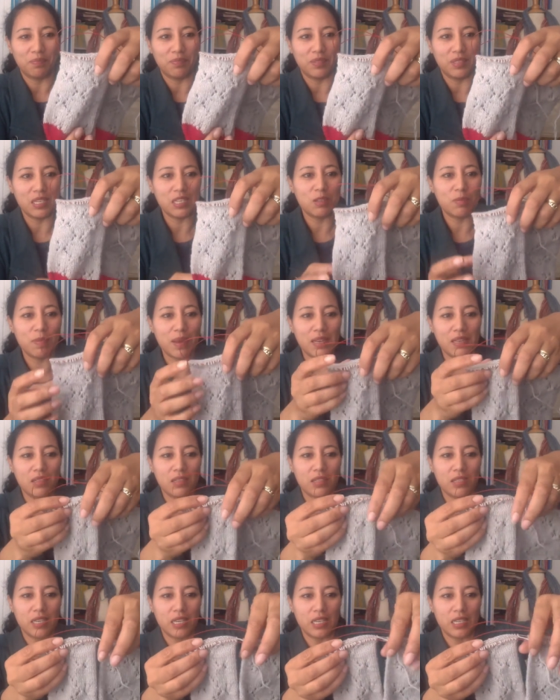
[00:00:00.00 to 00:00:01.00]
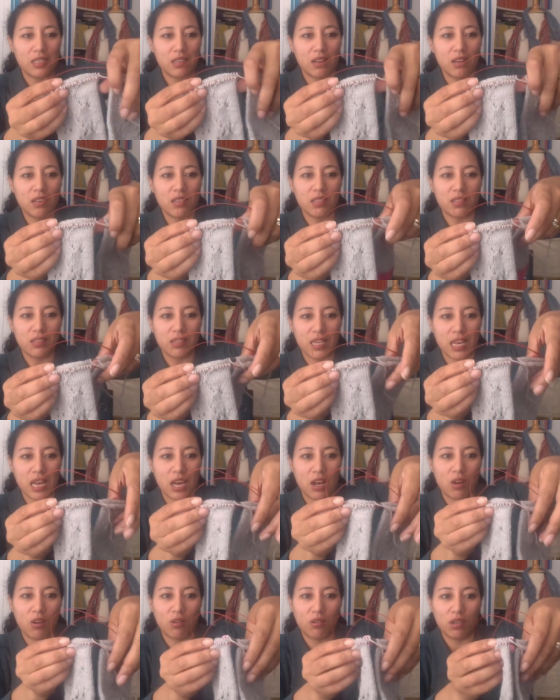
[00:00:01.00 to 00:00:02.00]
This pattern is until
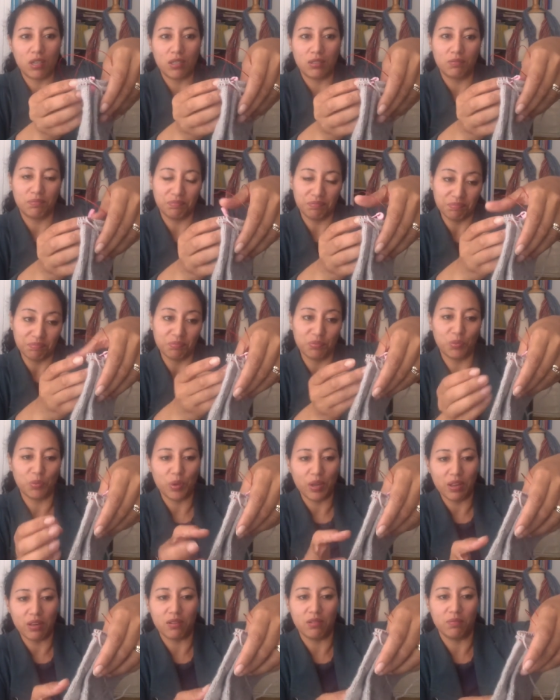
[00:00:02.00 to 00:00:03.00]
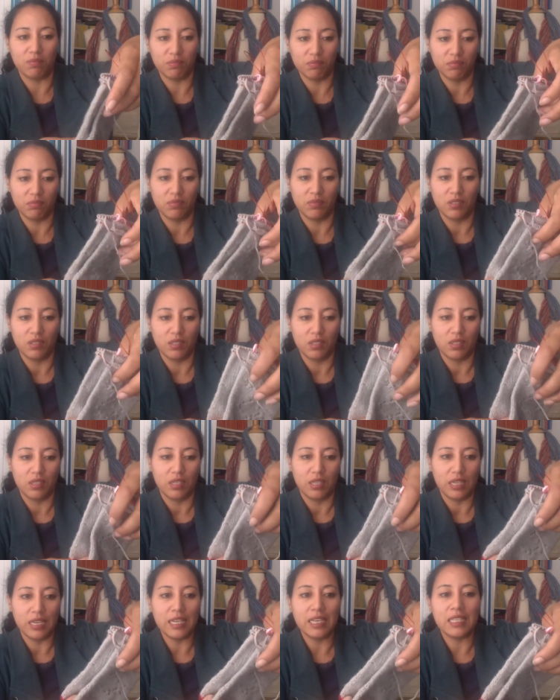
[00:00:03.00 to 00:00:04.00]
now, well,
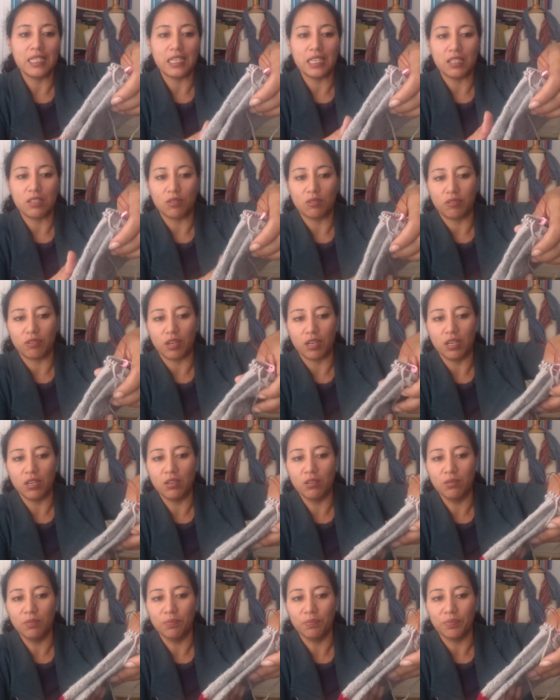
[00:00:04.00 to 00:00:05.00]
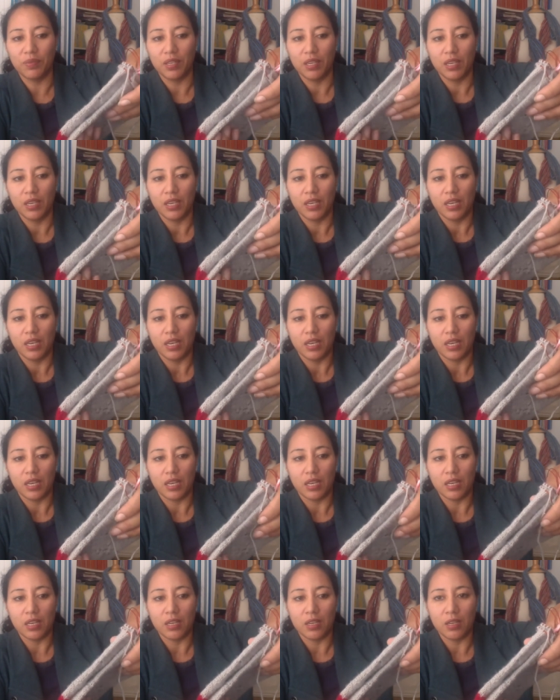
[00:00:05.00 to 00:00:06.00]
easy to follow,
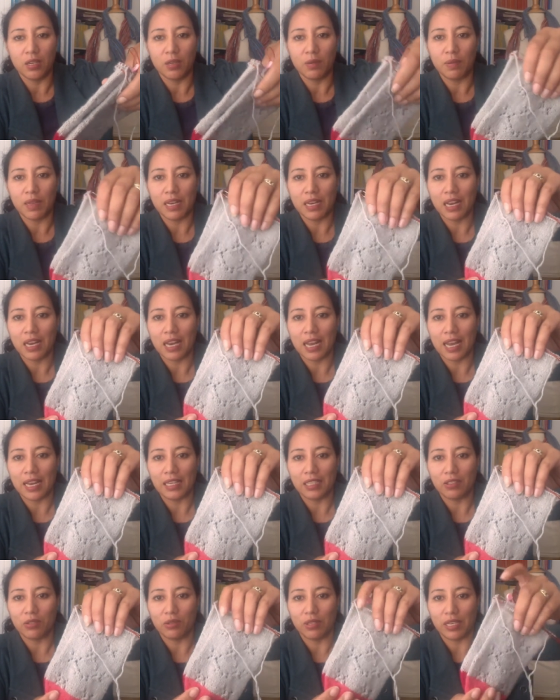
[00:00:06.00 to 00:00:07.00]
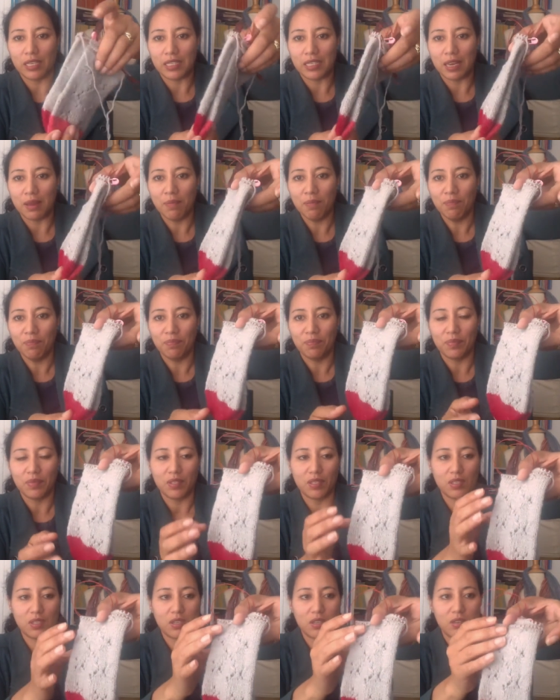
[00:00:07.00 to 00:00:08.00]
and I like to knit them.
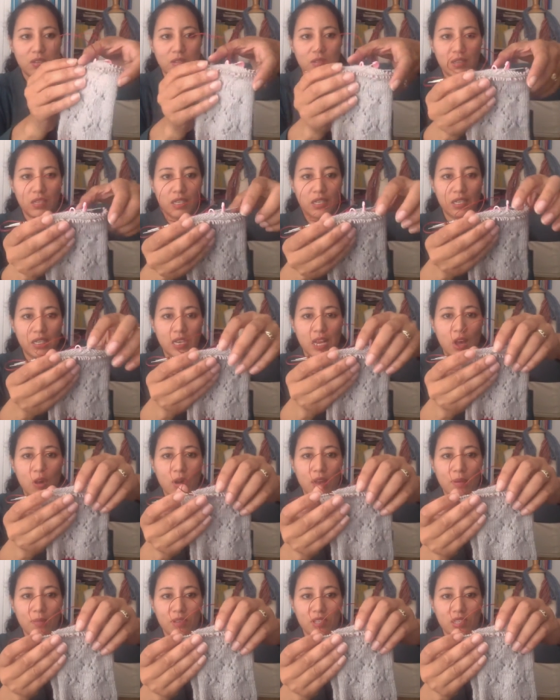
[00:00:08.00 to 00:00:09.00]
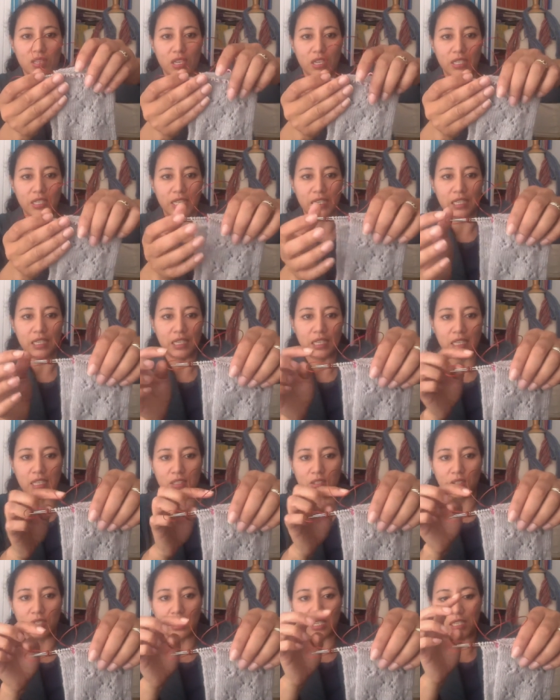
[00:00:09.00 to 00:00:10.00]
So now I'm starting
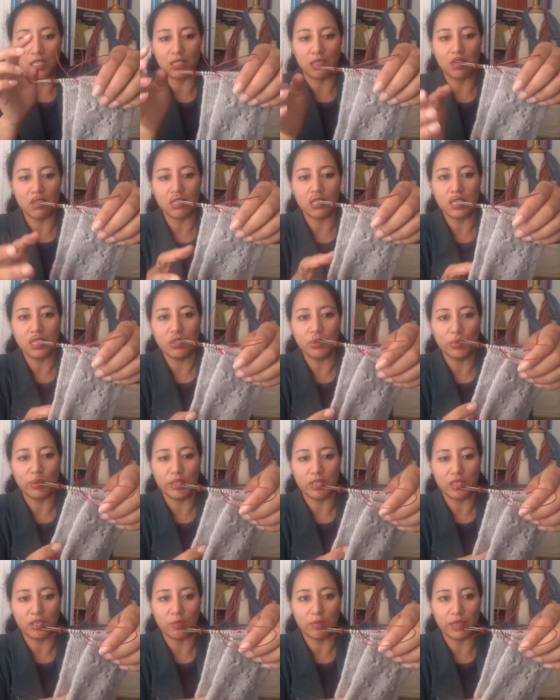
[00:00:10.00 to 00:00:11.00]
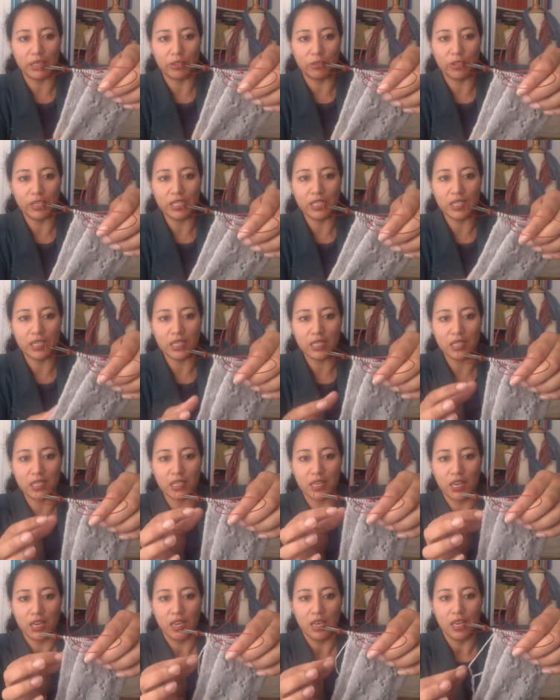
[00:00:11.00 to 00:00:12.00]
to knit the gusset with some increases,
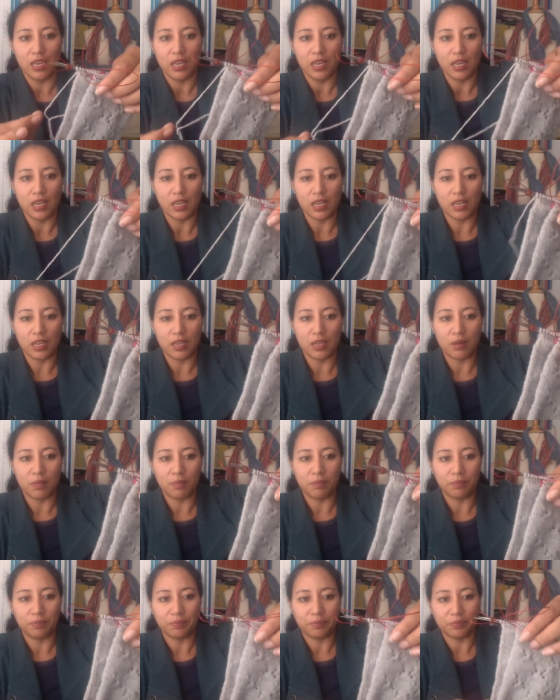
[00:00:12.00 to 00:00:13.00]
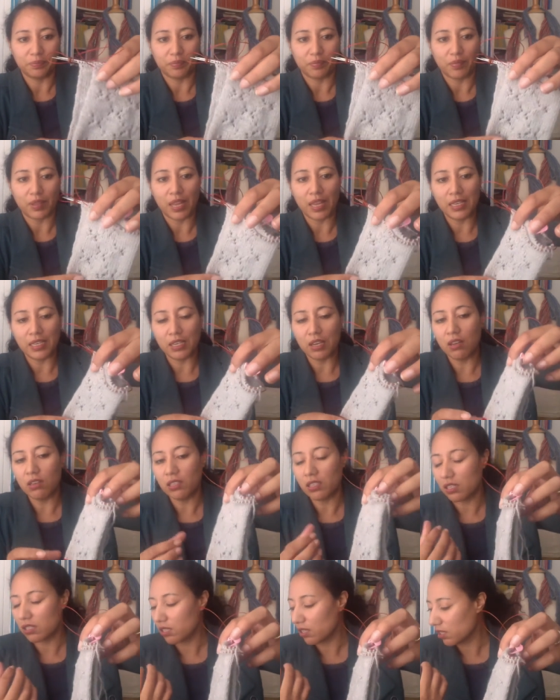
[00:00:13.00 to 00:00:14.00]
and the
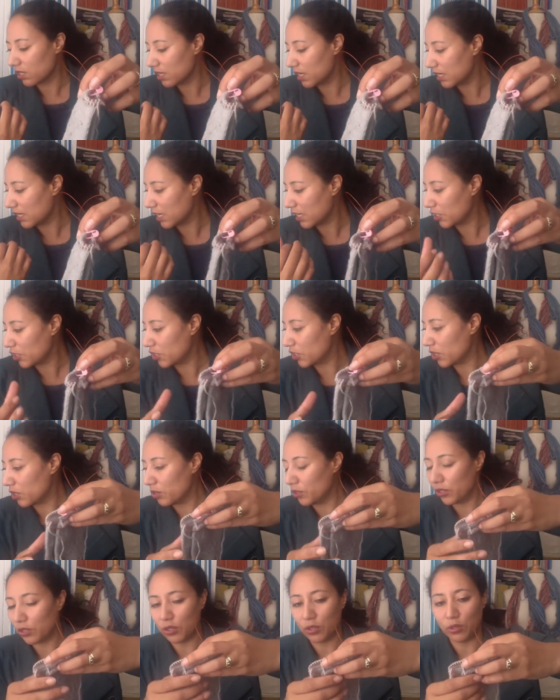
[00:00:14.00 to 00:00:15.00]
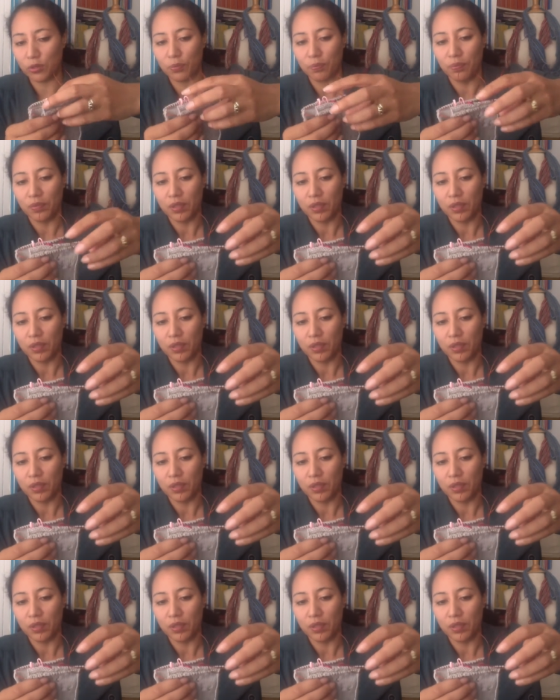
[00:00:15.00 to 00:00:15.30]
other socks that I showed you,